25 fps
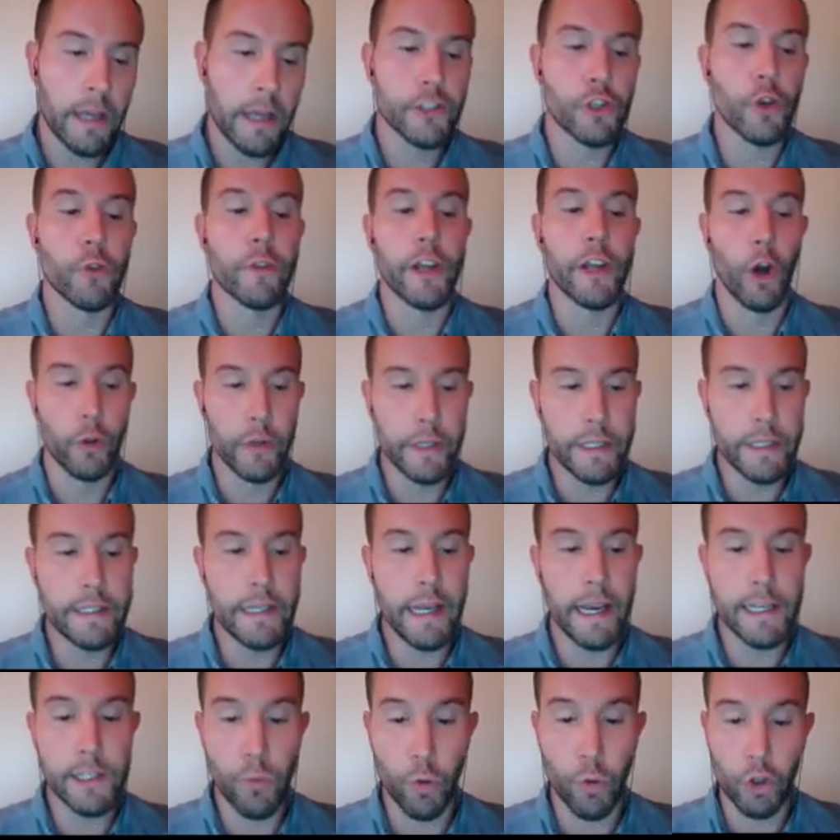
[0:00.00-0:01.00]
So the only
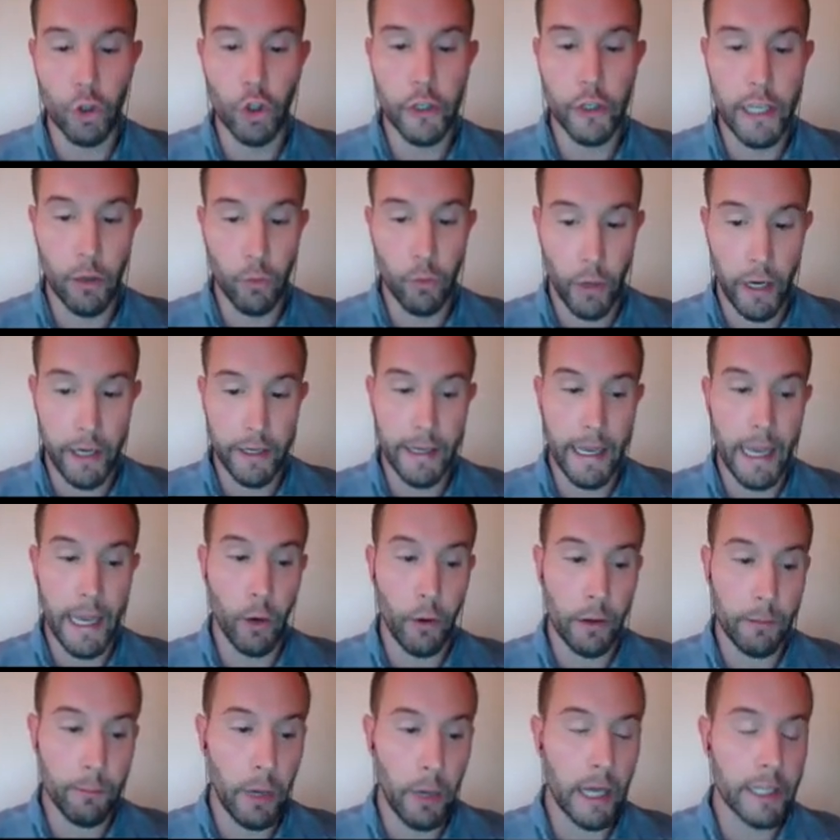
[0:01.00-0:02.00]
days we're looking right
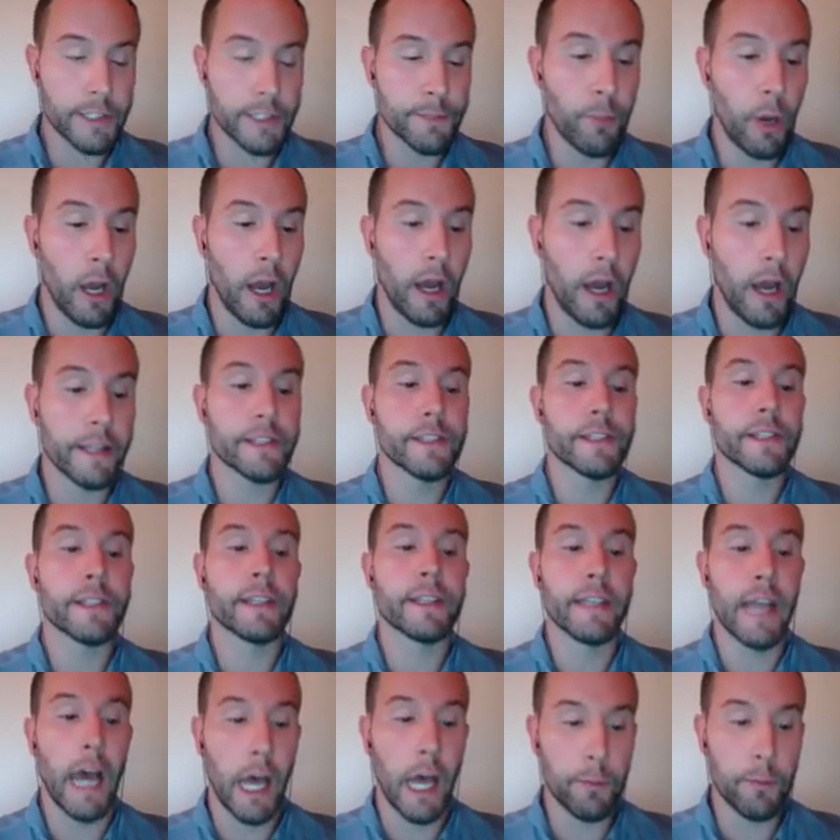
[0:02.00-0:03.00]
now at mods pods
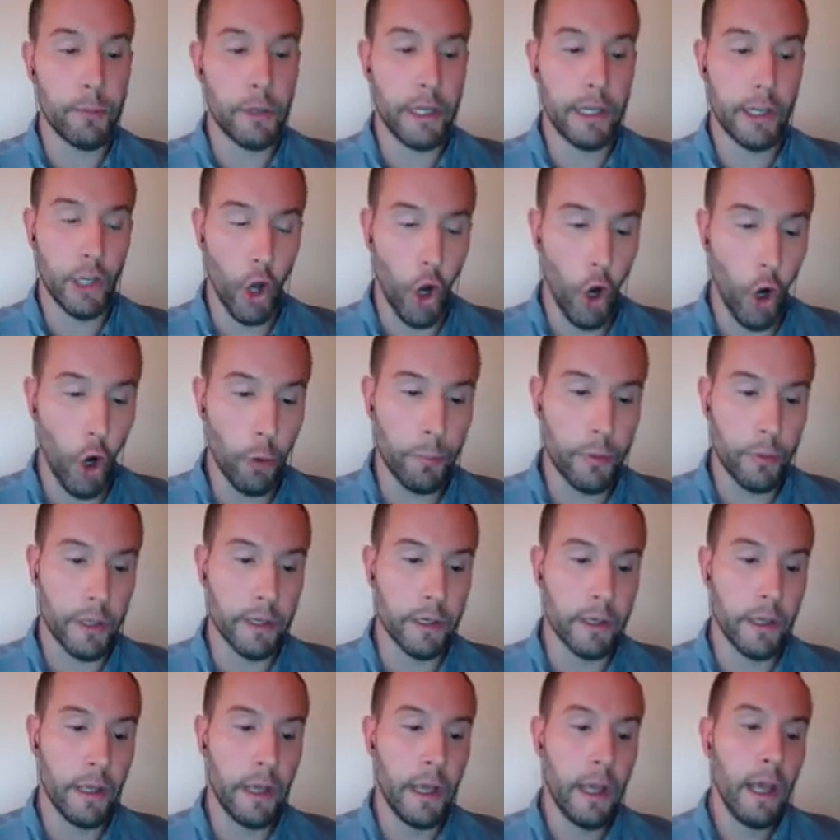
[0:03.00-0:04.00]
not being
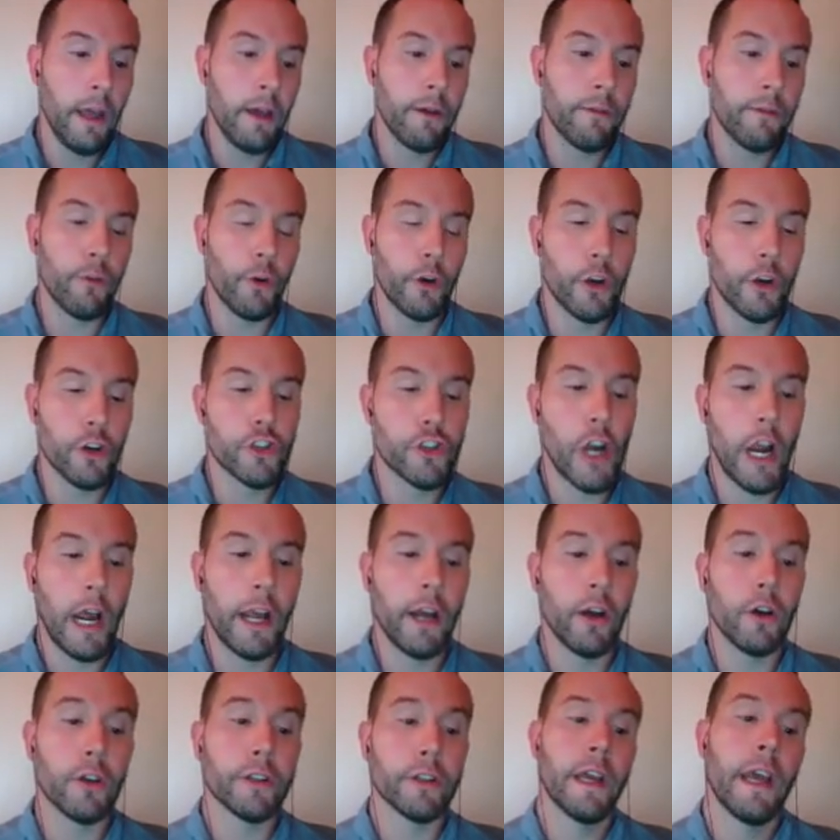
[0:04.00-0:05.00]
open for your
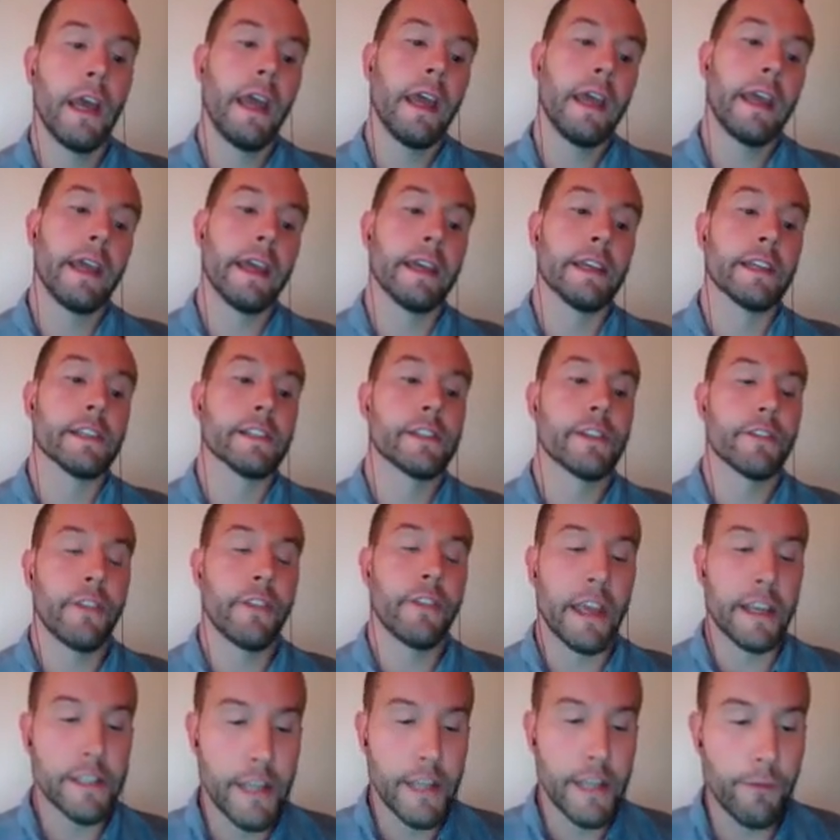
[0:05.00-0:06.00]
child is
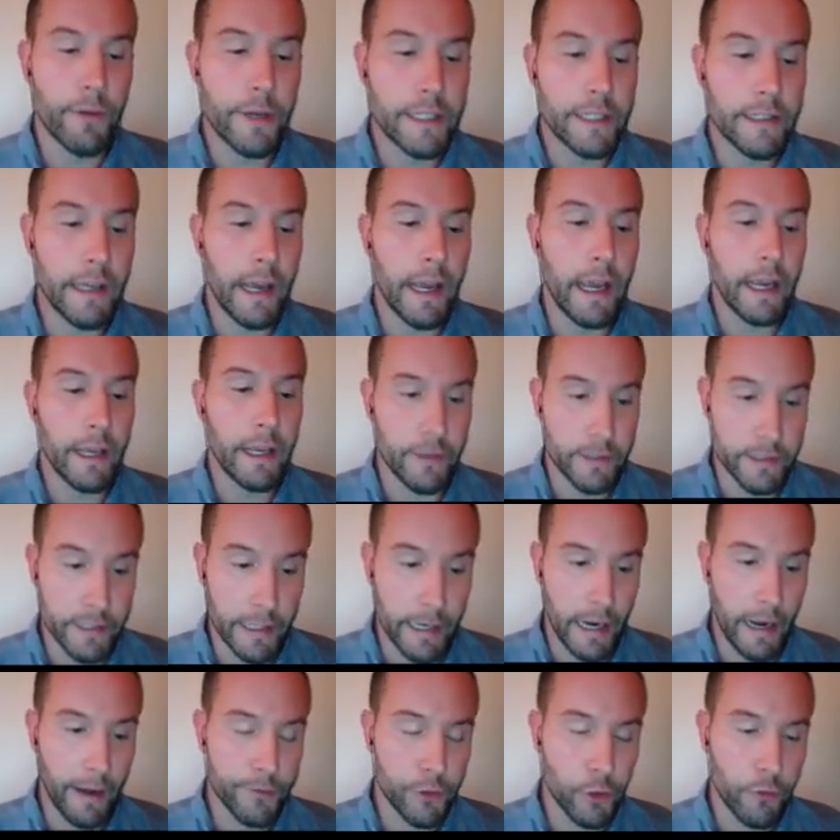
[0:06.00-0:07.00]
Thanksgiving Day, the
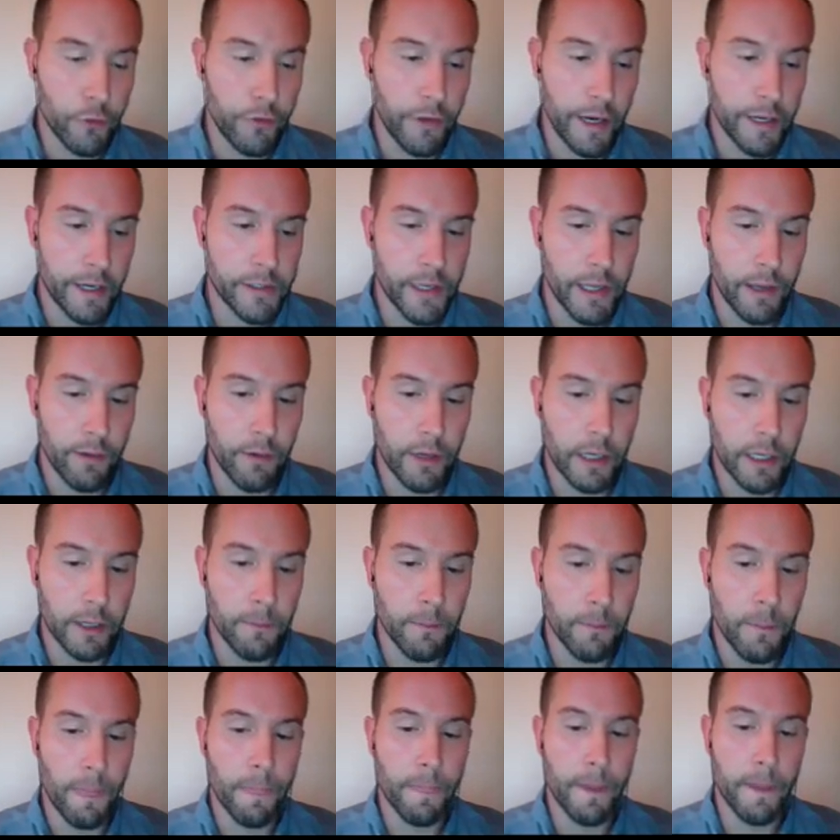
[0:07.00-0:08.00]
day after
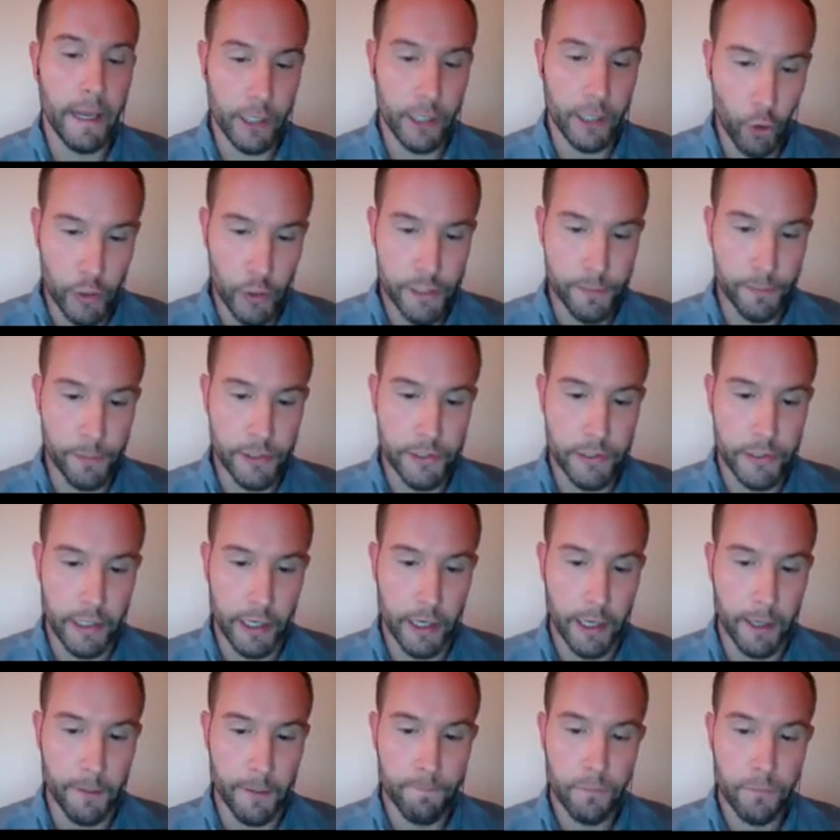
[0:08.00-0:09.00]
Thanksgiving, and Christmas
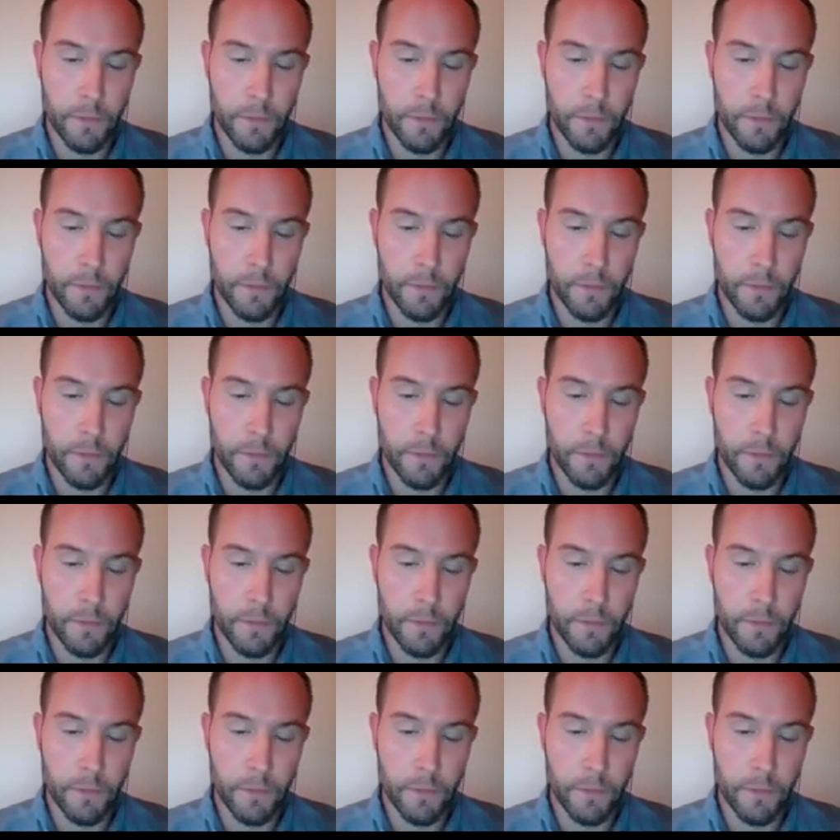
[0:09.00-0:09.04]
Day.